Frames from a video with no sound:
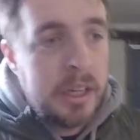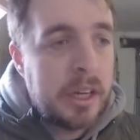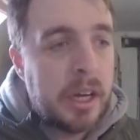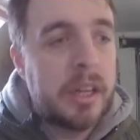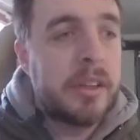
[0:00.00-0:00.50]

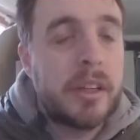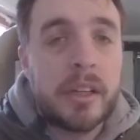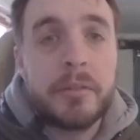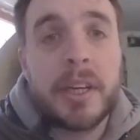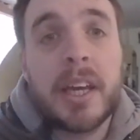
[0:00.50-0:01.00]
and I'm going
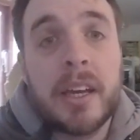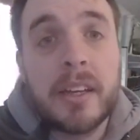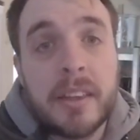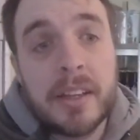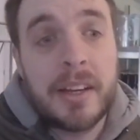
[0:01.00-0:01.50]
to be
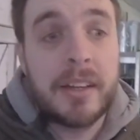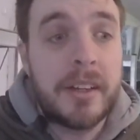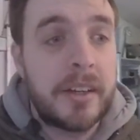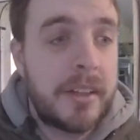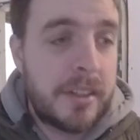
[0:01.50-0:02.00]
kegging the
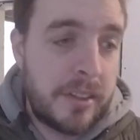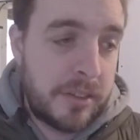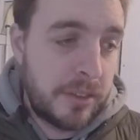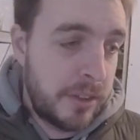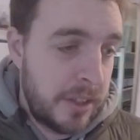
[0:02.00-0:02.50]
lager, so